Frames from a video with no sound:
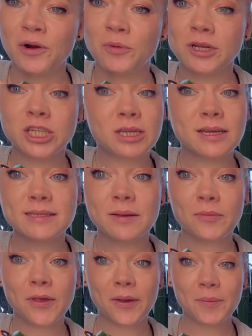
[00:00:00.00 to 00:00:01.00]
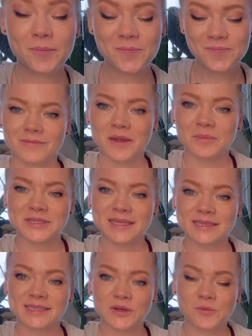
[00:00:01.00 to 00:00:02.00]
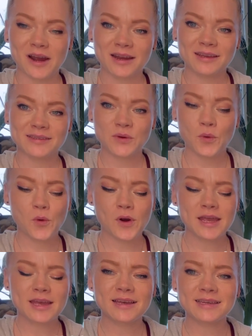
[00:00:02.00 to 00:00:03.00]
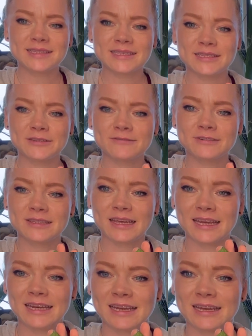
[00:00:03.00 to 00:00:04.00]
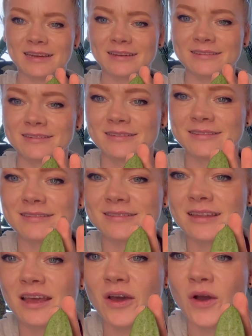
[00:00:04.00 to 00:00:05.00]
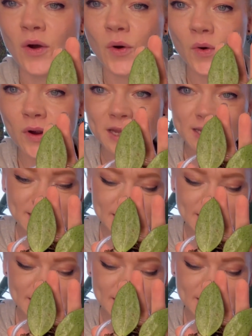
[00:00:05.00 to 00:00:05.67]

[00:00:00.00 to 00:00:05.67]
when she does something. Number 61 is Hoya Silver Lady. Hoya